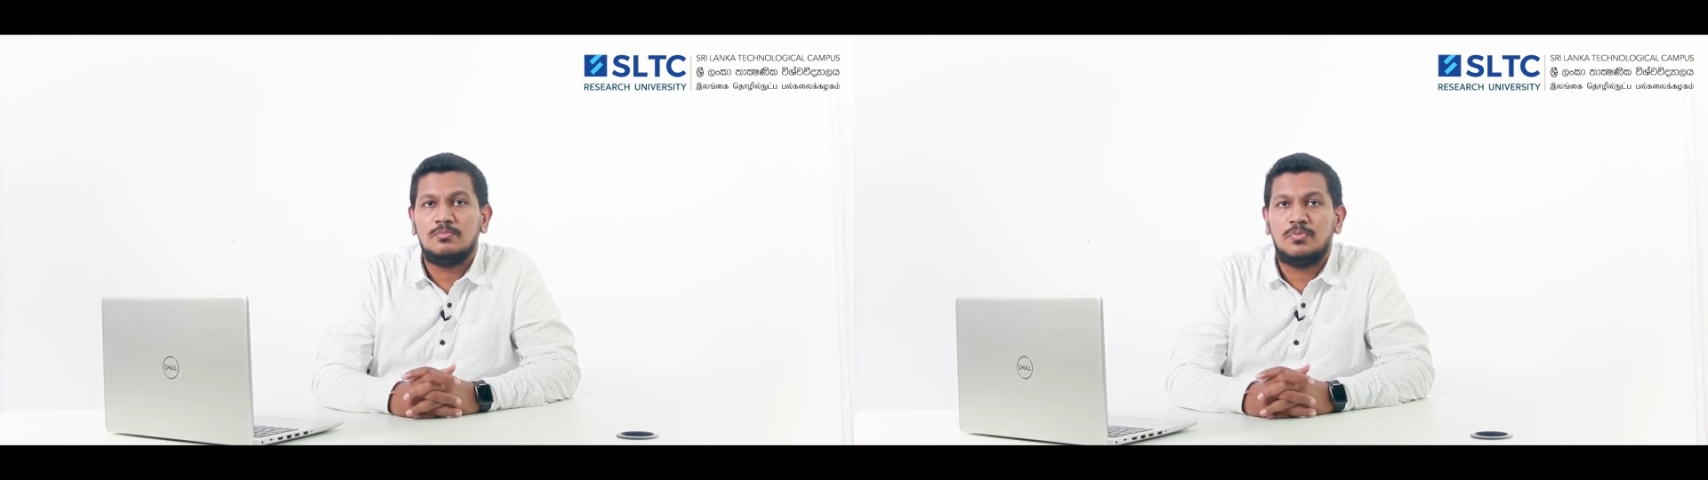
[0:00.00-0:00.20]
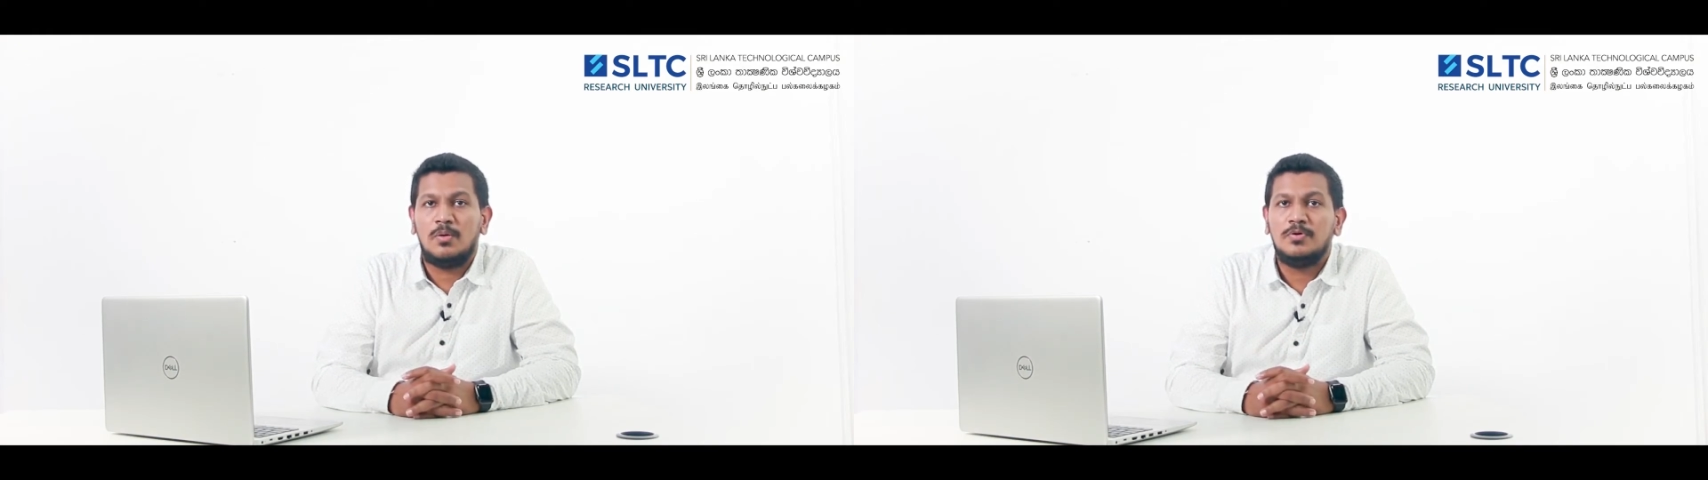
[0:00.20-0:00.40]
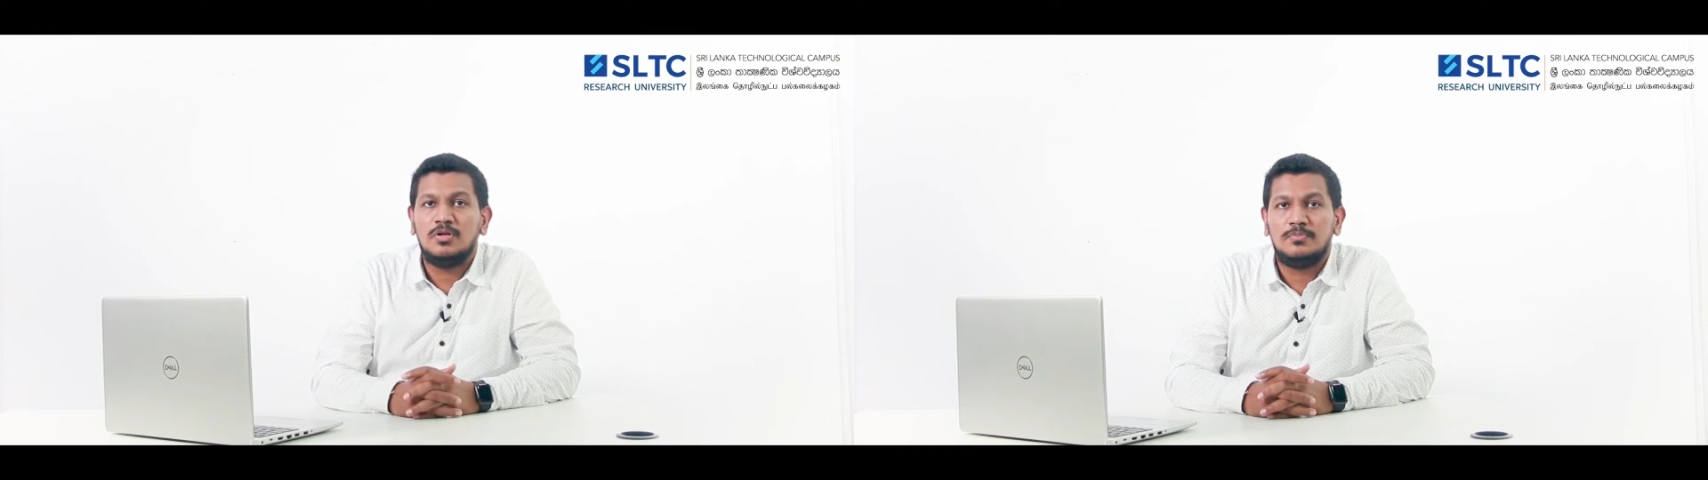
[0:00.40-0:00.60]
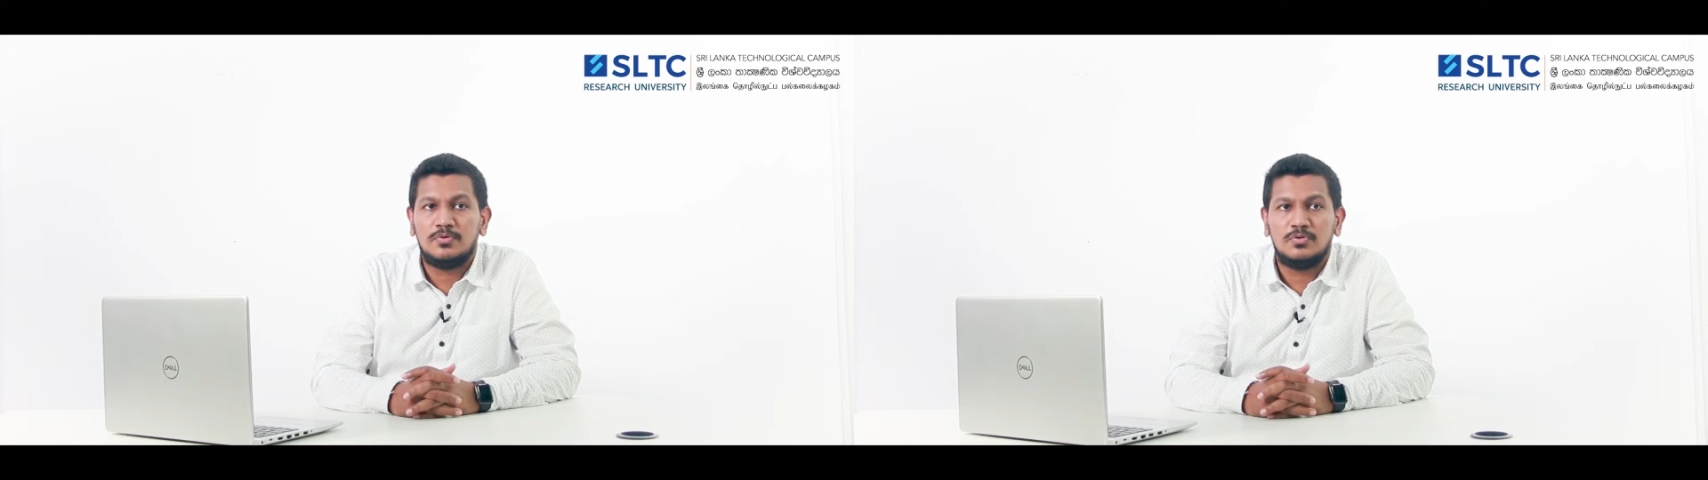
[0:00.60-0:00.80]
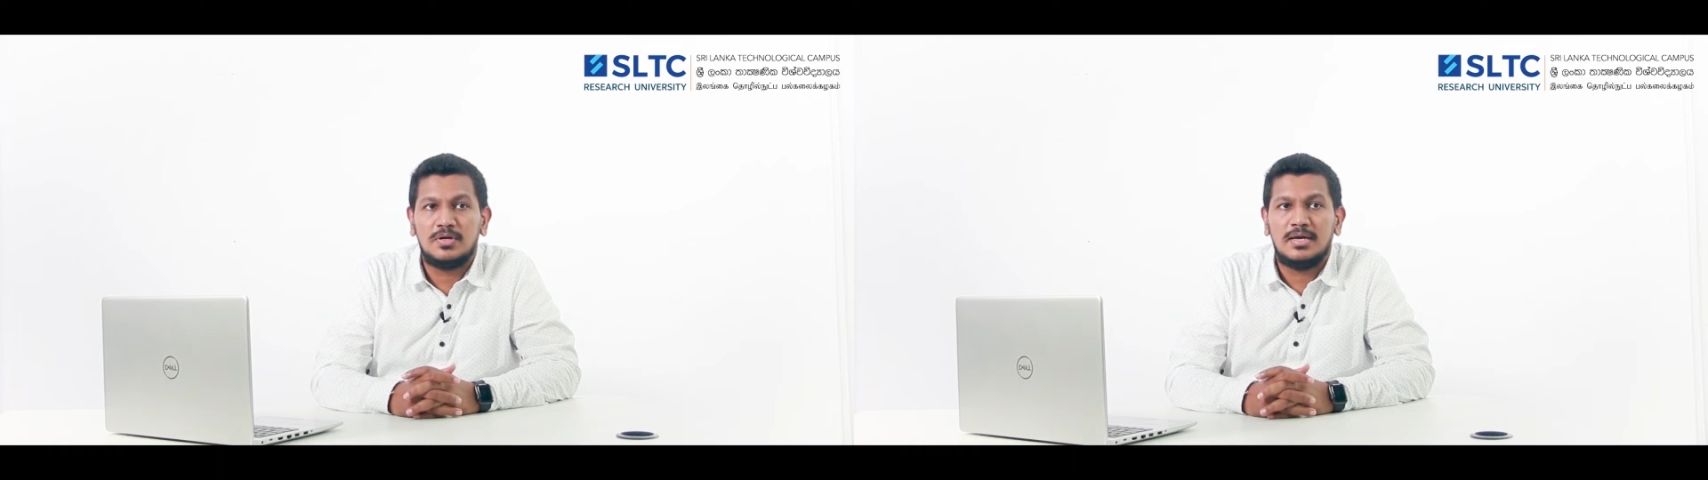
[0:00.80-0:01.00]
popular
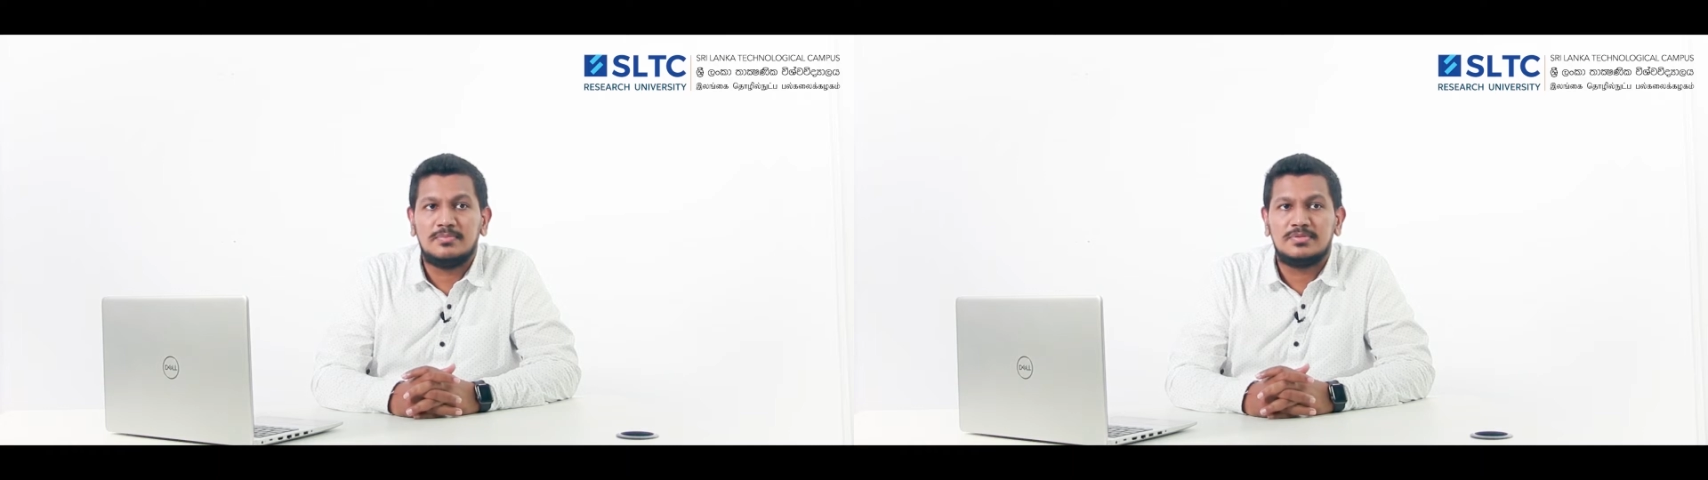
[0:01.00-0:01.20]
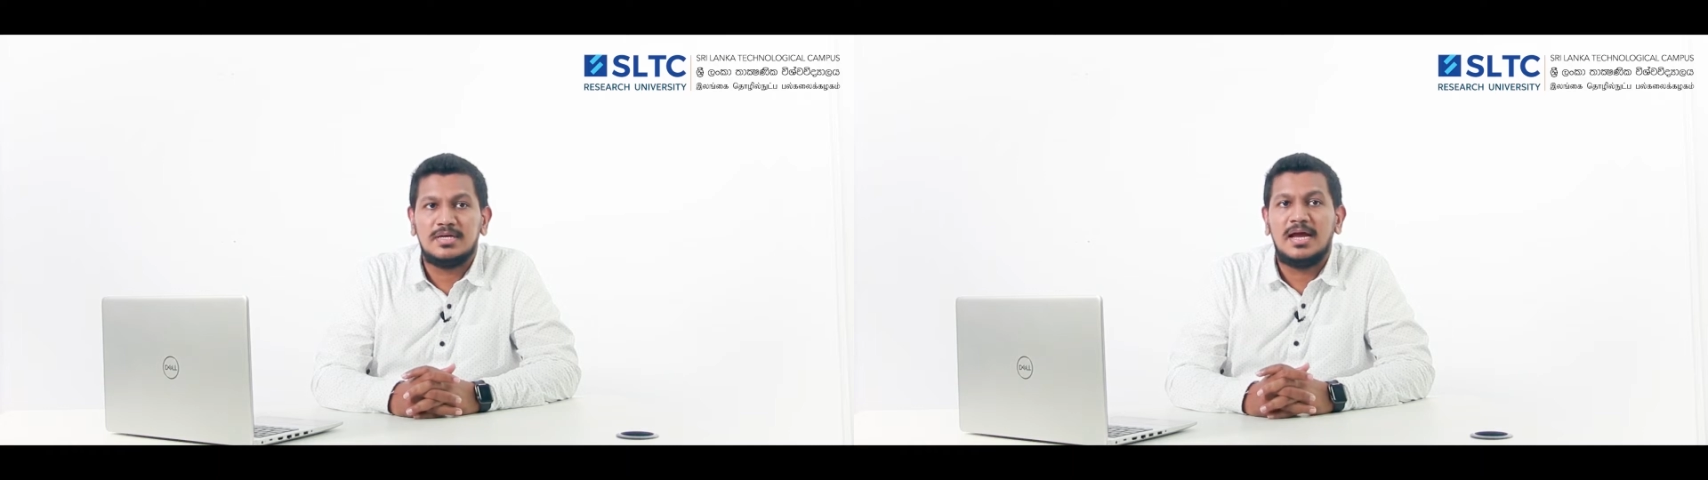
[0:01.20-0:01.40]
programs